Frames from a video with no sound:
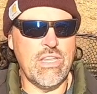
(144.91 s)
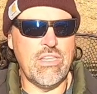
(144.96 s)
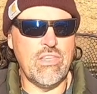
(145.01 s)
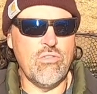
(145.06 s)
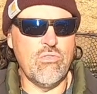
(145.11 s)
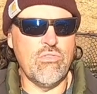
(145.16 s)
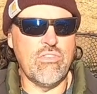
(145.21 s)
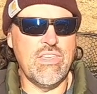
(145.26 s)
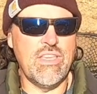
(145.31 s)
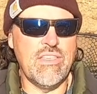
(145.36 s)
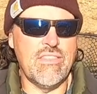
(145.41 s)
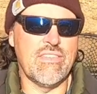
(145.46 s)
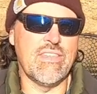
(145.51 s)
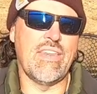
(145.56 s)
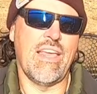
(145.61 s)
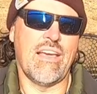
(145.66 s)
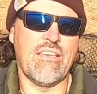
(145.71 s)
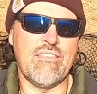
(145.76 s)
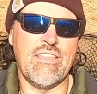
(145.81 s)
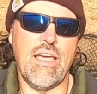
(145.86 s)
use these the
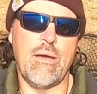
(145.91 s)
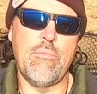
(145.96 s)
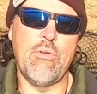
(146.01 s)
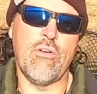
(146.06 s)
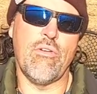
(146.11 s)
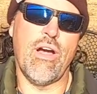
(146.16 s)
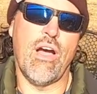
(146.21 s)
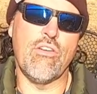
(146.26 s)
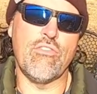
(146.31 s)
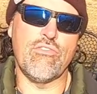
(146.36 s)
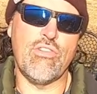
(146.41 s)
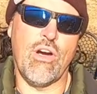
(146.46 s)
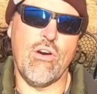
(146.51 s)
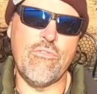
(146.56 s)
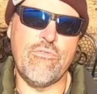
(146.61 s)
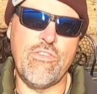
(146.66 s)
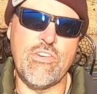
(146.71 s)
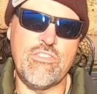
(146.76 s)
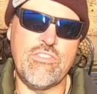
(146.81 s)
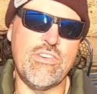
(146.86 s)
next time you're out trout
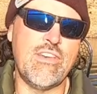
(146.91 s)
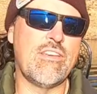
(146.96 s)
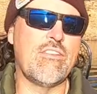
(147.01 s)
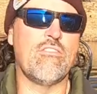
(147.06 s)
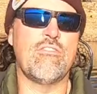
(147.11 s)
fishing and